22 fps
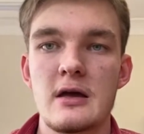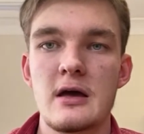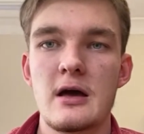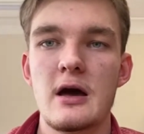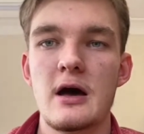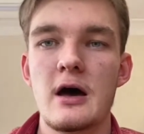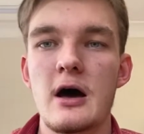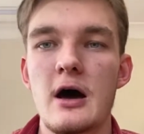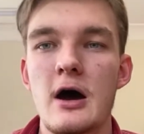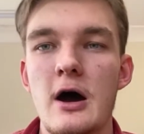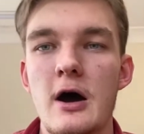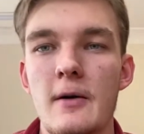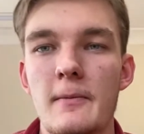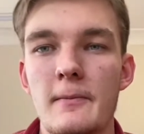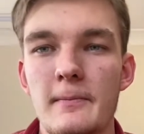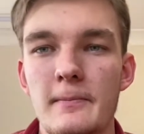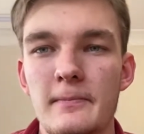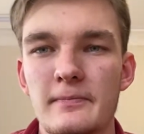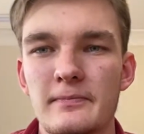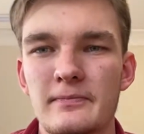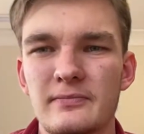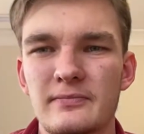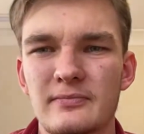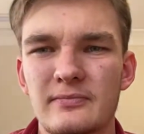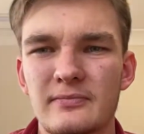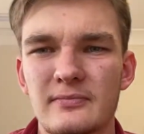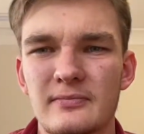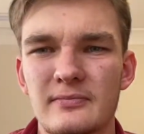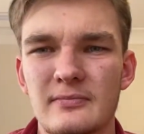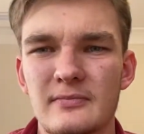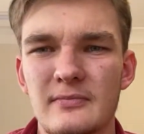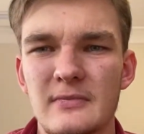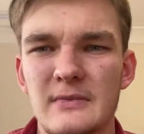
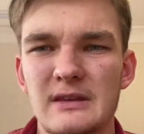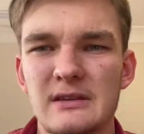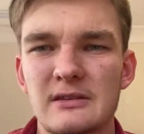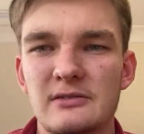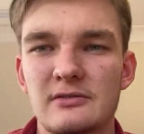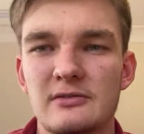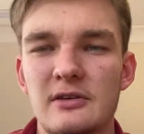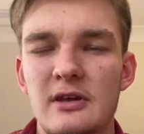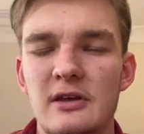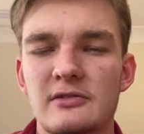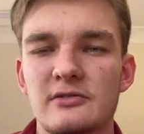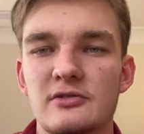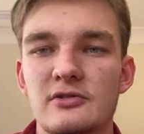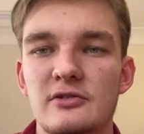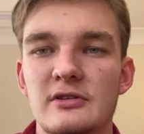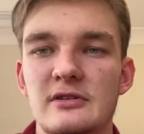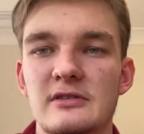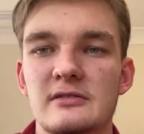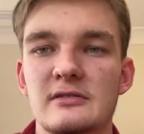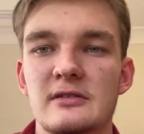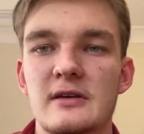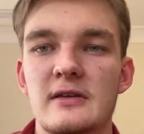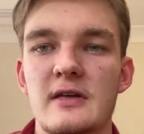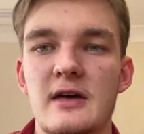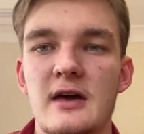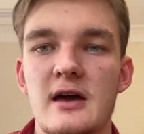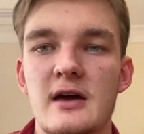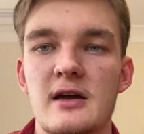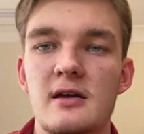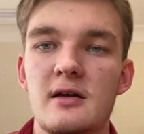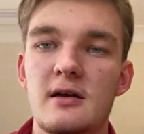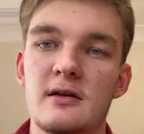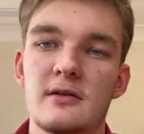As you can see
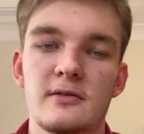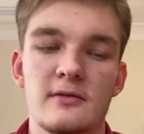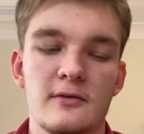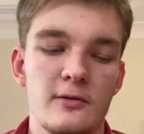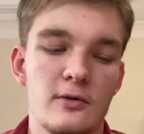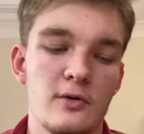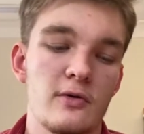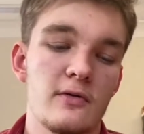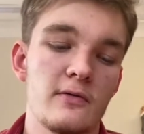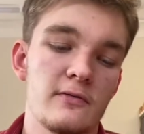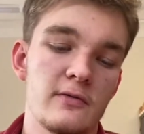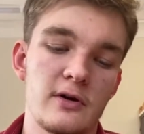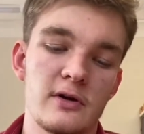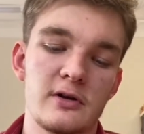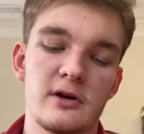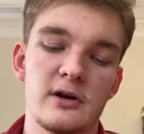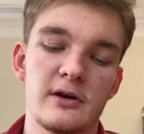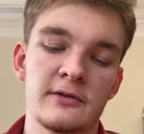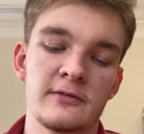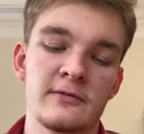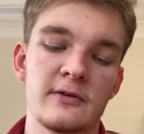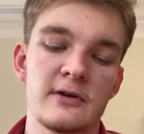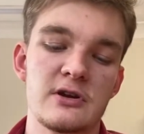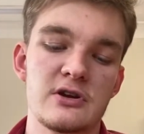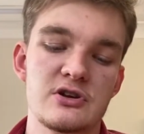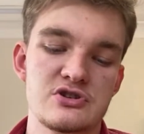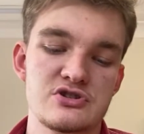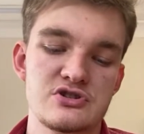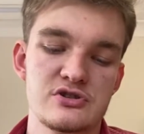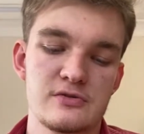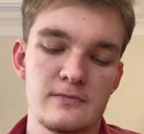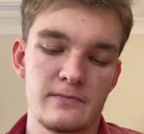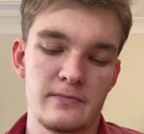there, very nice finish.